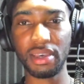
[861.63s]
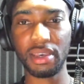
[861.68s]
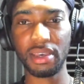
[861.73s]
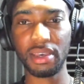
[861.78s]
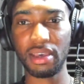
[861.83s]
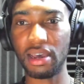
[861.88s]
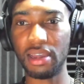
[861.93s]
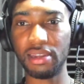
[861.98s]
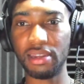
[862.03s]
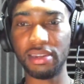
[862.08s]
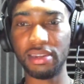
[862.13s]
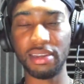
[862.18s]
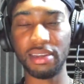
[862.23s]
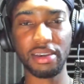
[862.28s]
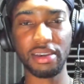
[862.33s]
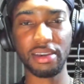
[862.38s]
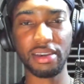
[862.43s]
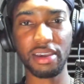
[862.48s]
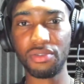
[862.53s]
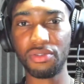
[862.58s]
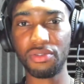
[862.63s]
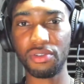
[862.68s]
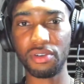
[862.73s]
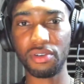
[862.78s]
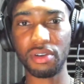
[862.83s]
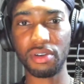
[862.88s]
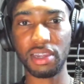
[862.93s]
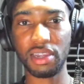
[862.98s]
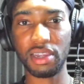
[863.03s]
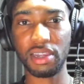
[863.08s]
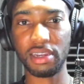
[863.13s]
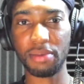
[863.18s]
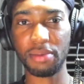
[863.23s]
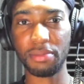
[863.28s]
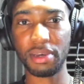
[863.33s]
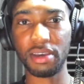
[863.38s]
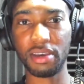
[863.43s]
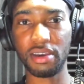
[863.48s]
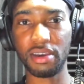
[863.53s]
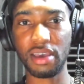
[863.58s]
I didn't care for it like that,
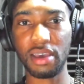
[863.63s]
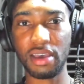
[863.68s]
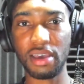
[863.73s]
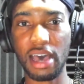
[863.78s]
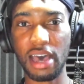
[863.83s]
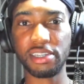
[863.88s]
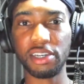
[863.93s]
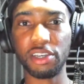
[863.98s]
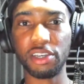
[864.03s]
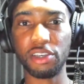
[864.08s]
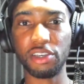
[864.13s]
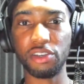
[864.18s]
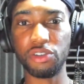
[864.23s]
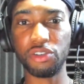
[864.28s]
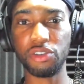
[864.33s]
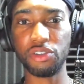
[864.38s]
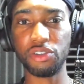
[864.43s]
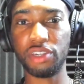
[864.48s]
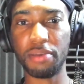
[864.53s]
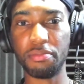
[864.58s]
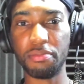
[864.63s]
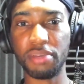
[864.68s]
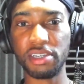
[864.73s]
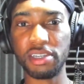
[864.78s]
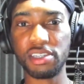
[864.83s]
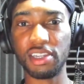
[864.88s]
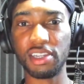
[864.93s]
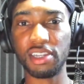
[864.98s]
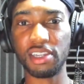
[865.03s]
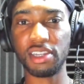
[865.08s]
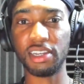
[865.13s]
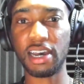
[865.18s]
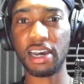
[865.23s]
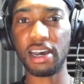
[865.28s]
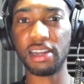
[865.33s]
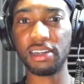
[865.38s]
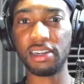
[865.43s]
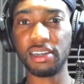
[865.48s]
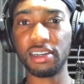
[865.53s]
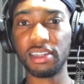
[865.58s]
man. I'll tell you, you did mention
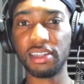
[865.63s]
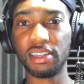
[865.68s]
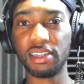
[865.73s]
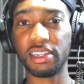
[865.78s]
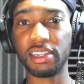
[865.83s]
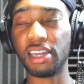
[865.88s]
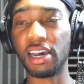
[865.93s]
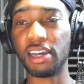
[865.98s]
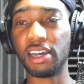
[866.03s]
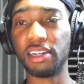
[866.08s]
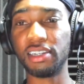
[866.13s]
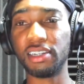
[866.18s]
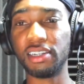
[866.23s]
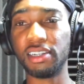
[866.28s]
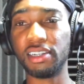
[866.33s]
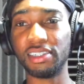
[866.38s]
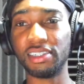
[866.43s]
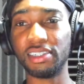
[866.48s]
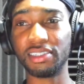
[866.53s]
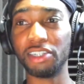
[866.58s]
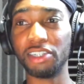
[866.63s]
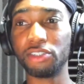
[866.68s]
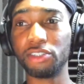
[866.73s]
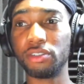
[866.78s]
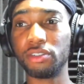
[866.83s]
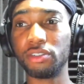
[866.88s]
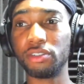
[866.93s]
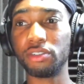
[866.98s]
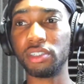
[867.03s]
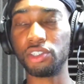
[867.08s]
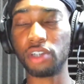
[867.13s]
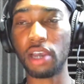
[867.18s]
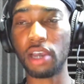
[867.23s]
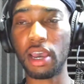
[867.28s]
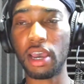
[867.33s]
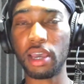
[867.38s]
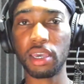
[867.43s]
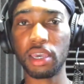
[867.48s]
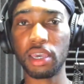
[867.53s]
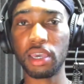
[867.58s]
LaDonda. LaDonda is an interesting track.
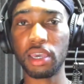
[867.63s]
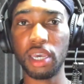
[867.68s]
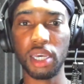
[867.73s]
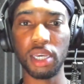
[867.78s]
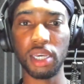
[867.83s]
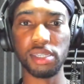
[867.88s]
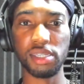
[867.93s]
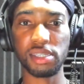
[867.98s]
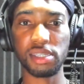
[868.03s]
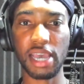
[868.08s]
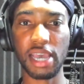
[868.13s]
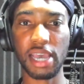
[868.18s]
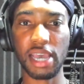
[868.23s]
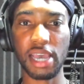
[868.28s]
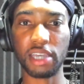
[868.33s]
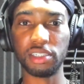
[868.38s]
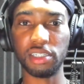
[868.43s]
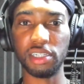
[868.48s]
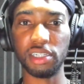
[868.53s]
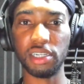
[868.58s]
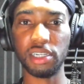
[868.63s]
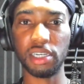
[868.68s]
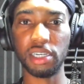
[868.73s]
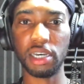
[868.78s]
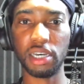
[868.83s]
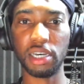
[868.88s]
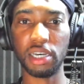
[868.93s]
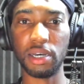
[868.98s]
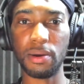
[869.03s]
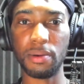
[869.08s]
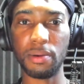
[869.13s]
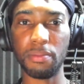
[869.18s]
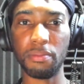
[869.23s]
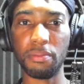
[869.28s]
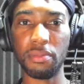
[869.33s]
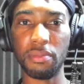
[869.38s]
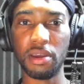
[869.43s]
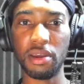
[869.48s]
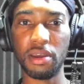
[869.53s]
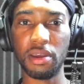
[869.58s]
He's actually
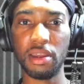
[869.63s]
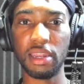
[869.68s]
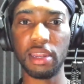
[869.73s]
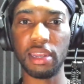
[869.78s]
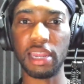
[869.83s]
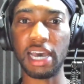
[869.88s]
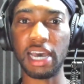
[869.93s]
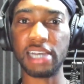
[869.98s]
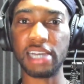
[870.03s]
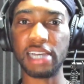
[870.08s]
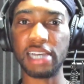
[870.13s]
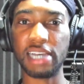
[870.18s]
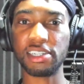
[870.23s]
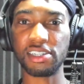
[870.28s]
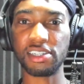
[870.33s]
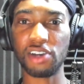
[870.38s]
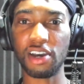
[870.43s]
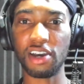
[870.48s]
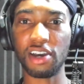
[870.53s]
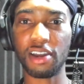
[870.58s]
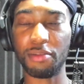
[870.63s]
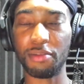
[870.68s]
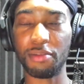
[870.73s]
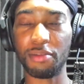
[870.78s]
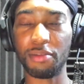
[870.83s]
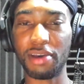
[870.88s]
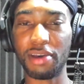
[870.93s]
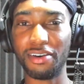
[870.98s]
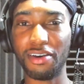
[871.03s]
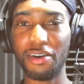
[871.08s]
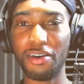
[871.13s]
Logic is talking about a